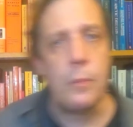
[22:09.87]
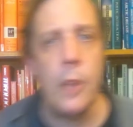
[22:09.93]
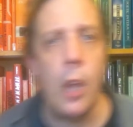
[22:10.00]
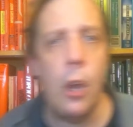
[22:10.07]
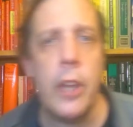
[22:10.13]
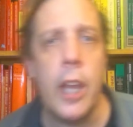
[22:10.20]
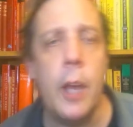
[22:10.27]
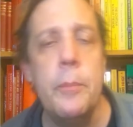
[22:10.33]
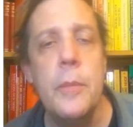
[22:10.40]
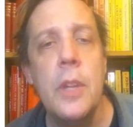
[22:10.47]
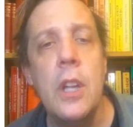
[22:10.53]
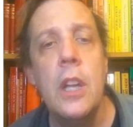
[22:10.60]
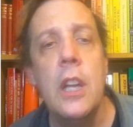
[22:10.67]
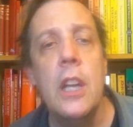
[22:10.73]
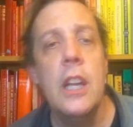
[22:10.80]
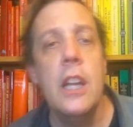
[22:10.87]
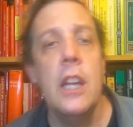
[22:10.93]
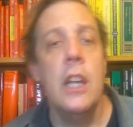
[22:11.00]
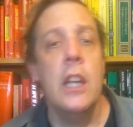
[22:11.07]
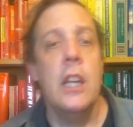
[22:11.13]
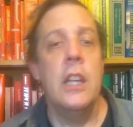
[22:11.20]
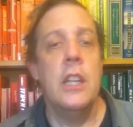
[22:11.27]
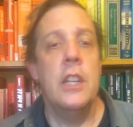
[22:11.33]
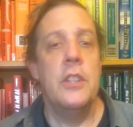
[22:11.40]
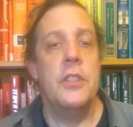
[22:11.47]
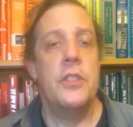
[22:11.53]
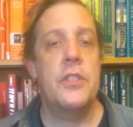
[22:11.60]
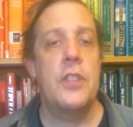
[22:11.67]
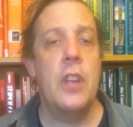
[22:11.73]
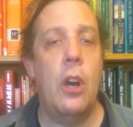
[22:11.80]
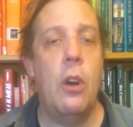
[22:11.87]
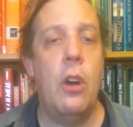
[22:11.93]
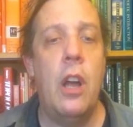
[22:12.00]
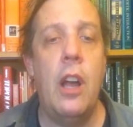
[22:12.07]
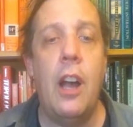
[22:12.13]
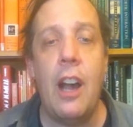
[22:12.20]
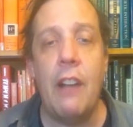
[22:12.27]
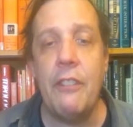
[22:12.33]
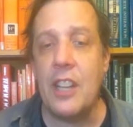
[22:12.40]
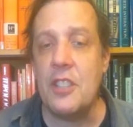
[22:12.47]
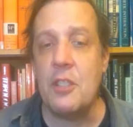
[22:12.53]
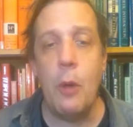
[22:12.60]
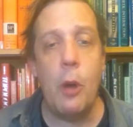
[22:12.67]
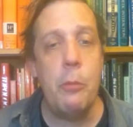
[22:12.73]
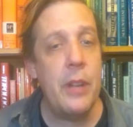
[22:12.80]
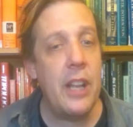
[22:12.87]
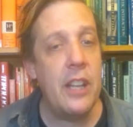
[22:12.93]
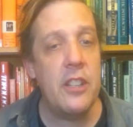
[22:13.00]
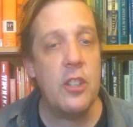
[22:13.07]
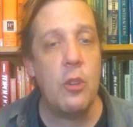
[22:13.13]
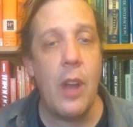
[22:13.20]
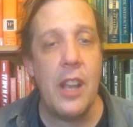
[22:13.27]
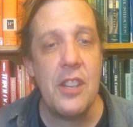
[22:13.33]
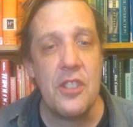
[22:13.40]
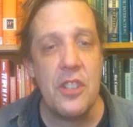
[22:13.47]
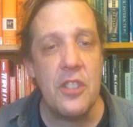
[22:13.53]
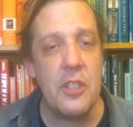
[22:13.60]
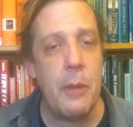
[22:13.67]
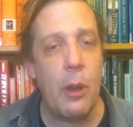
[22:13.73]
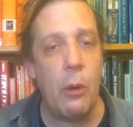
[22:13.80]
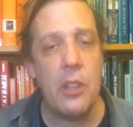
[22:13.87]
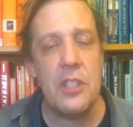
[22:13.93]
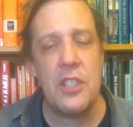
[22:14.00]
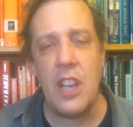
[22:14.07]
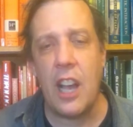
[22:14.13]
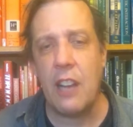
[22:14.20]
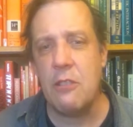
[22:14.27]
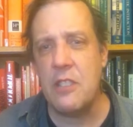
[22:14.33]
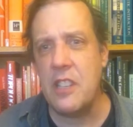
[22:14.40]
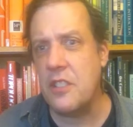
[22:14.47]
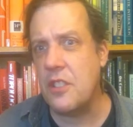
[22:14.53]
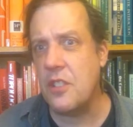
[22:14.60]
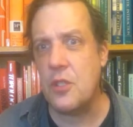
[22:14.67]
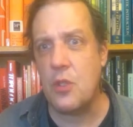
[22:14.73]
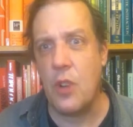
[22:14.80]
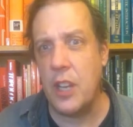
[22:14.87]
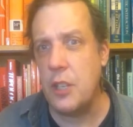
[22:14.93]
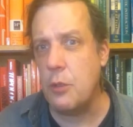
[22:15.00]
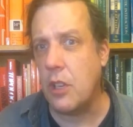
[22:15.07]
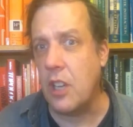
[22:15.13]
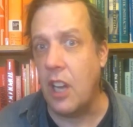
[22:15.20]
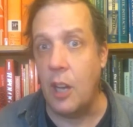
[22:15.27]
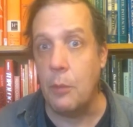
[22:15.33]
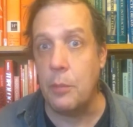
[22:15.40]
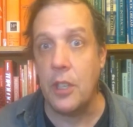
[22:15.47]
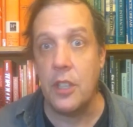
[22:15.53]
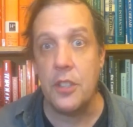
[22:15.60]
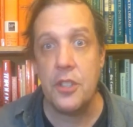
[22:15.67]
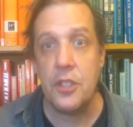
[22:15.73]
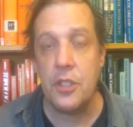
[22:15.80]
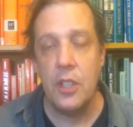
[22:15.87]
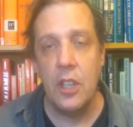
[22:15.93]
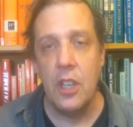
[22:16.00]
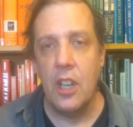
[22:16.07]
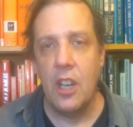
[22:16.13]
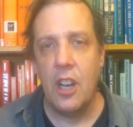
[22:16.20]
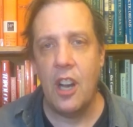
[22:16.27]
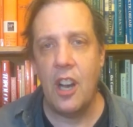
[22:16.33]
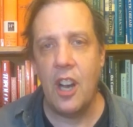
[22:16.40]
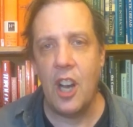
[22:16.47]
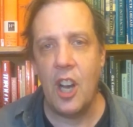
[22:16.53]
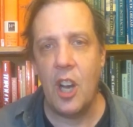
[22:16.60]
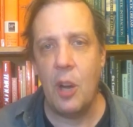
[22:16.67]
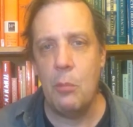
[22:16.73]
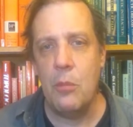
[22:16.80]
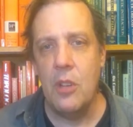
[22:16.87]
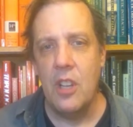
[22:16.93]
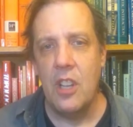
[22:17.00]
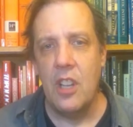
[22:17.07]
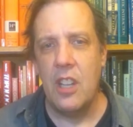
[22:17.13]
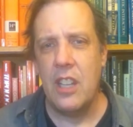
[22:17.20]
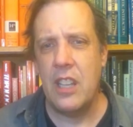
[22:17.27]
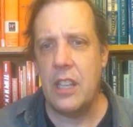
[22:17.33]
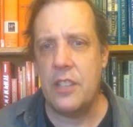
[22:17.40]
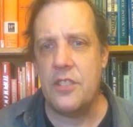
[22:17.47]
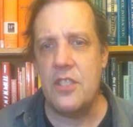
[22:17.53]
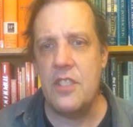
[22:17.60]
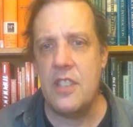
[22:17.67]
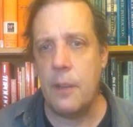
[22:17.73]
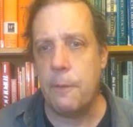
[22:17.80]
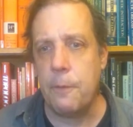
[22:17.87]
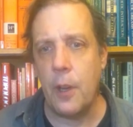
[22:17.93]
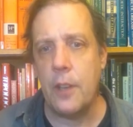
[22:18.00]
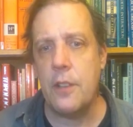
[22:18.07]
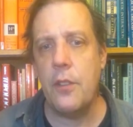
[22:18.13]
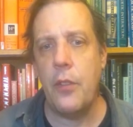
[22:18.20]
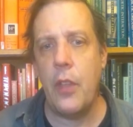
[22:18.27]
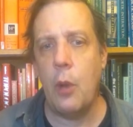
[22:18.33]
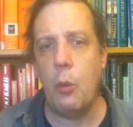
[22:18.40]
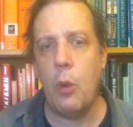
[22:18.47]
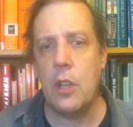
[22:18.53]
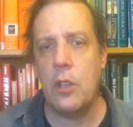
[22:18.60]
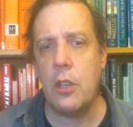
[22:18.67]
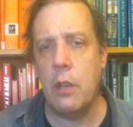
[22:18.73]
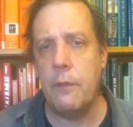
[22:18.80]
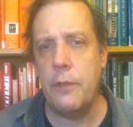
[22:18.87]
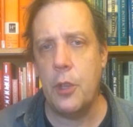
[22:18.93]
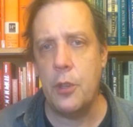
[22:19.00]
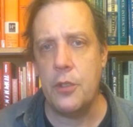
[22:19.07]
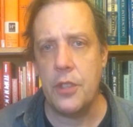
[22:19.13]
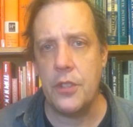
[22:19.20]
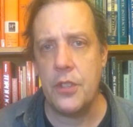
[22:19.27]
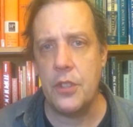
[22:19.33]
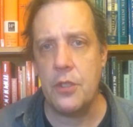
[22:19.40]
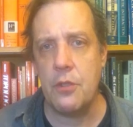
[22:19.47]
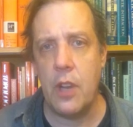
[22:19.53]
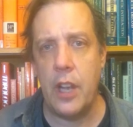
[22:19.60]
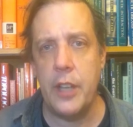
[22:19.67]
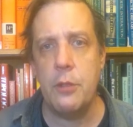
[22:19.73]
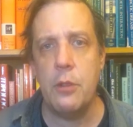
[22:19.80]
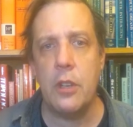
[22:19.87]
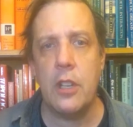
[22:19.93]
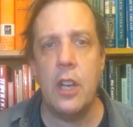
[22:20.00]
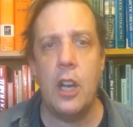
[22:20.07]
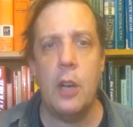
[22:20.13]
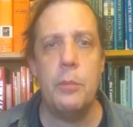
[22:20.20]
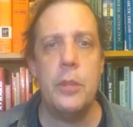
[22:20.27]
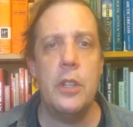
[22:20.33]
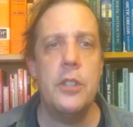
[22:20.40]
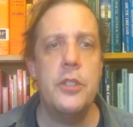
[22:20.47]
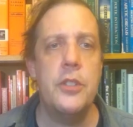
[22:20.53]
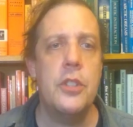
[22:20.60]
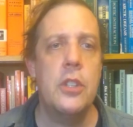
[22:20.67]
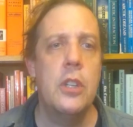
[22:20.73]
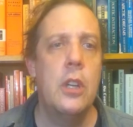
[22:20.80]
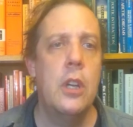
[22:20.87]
Okay. So I've got some open-ended questions about what Socrates is trying to accomplish. Um, it's different than what Confucius is trying to accomplish.